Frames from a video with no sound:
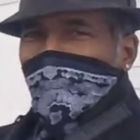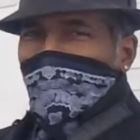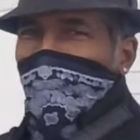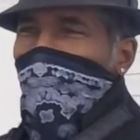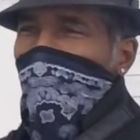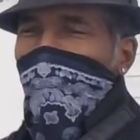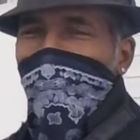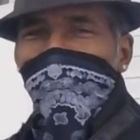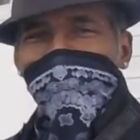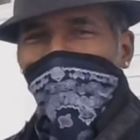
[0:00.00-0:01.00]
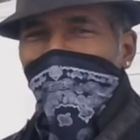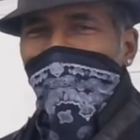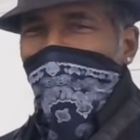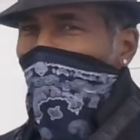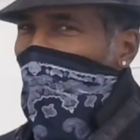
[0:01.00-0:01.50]
this to me gives it a
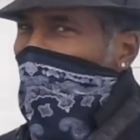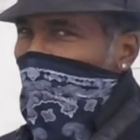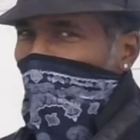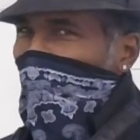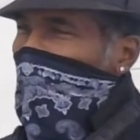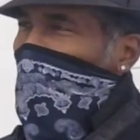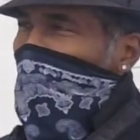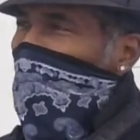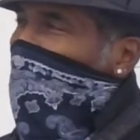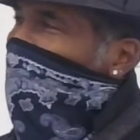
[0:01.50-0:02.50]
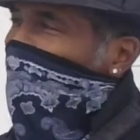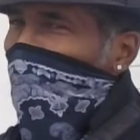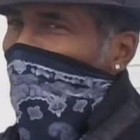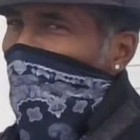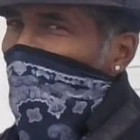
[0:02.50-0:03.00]
better profile.
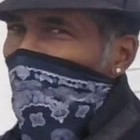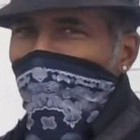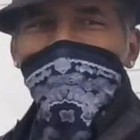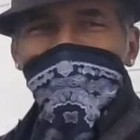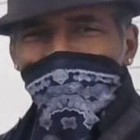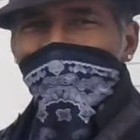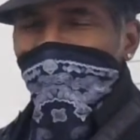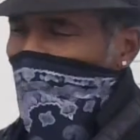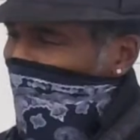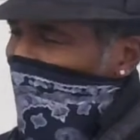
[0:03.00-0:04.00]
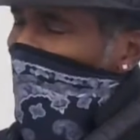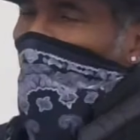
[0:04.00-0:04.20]
It just looks better.